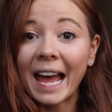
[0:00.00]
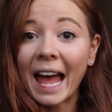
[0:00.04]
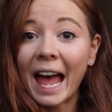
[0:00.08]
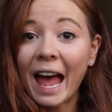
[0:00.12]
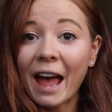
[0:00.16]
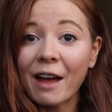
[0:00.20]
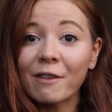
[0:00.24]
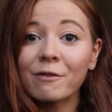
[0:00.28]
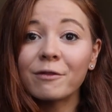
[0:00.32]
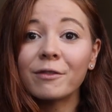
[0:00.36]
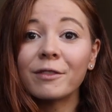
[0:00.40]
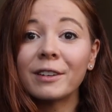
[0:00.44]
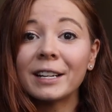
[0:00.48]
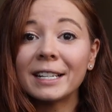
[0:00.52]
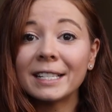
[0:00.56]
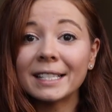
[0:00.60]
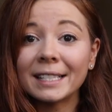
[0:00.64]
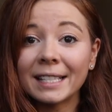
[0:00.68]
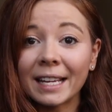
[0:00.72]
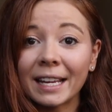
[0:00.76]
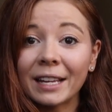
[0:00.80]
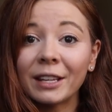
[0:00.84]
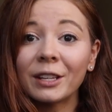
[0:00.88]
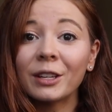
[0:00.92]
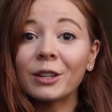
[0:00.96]
every
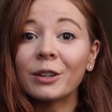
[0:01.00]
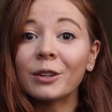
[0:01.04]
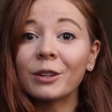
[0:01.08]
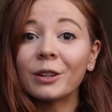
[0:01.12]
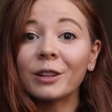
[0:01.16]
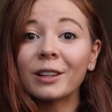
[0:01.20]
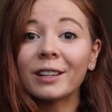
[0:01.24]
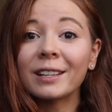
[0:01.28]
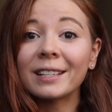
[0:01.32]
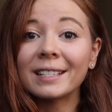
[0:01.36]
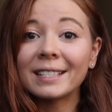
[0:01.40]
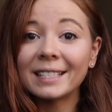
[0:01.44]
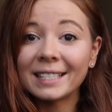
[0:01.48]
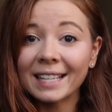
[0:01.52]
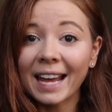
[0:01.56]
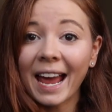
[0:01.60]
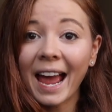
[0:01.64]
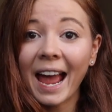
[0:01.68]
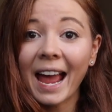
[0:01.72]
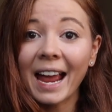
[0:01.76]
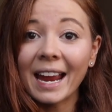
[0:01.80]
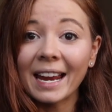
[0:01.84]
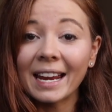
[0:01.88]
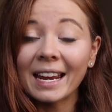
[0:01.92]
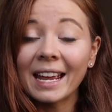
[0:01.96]
single
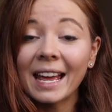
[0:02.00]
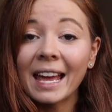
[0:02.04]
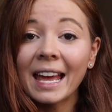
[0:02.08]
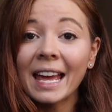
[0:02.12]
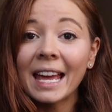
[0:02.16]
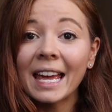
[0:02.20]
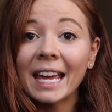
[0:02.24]
day